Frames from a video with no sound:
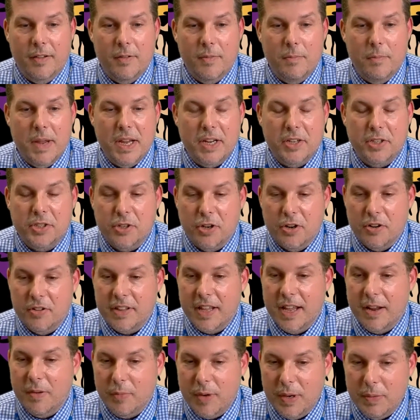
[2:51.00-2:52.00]
make sure
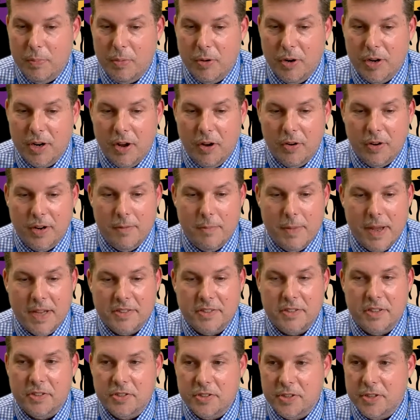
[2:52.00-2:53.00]
that we put out a
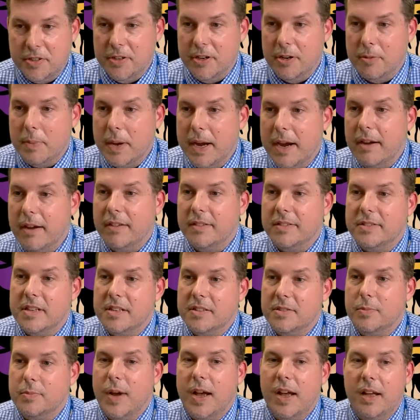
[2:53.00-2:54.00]
message to your parents
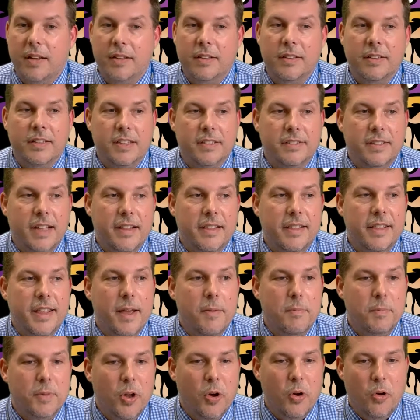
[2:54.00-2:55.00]
as well to let
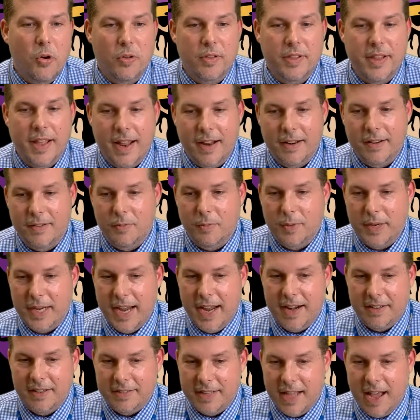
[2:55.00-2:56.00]
them know that we
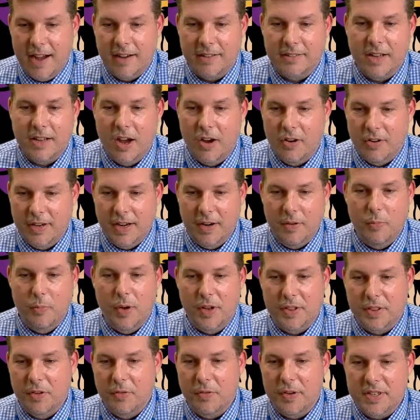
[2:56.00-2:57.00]
had a lockdown and
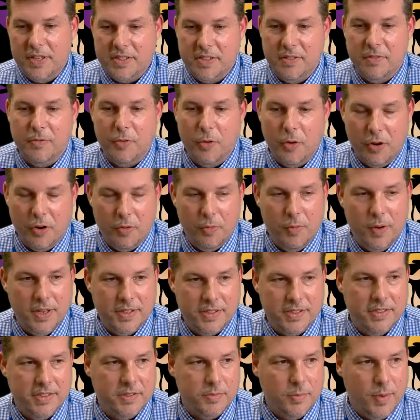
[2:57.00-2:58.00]
what the reason for it
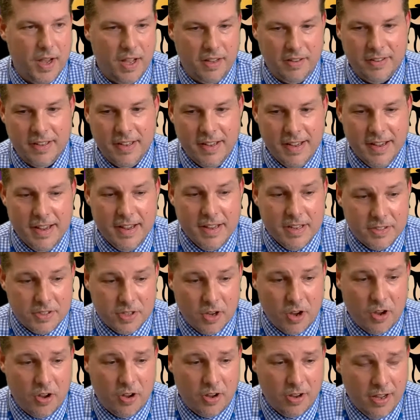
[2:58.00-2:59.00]
was as well.
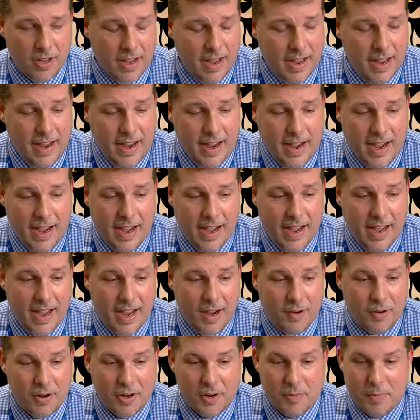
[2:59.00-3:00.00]
So
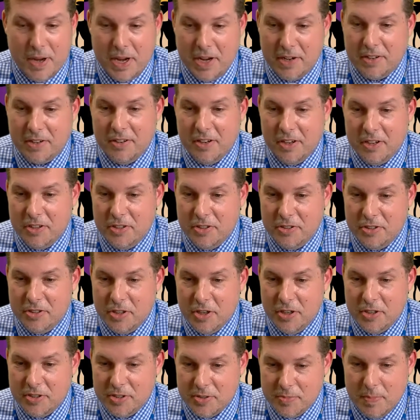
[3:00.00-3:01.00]
I want to
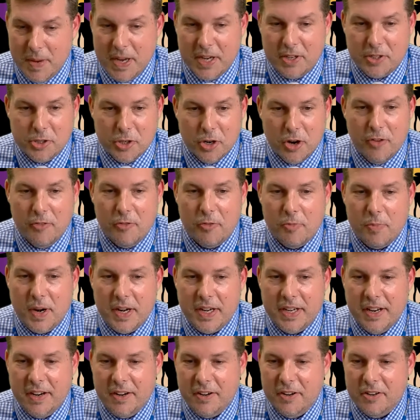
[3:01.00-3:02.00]
just make sure
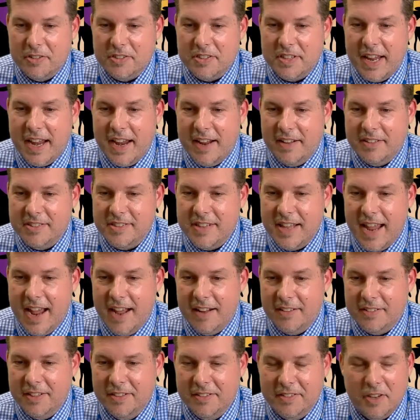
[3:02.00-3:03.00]
everybody understands
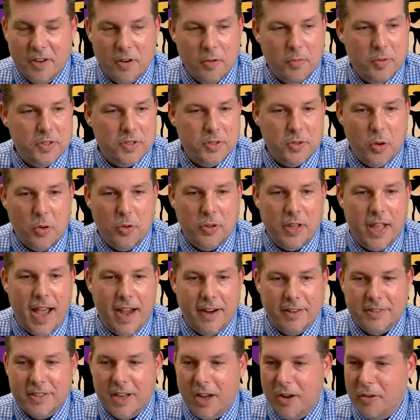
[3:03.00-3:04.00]
that there was no
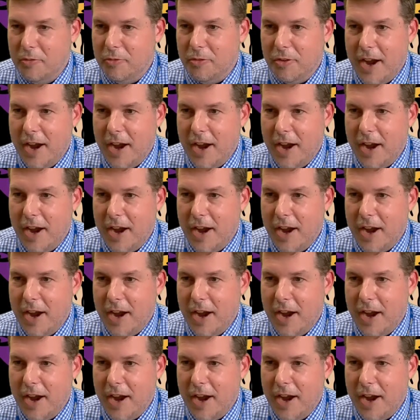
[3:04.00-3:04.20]
lockdown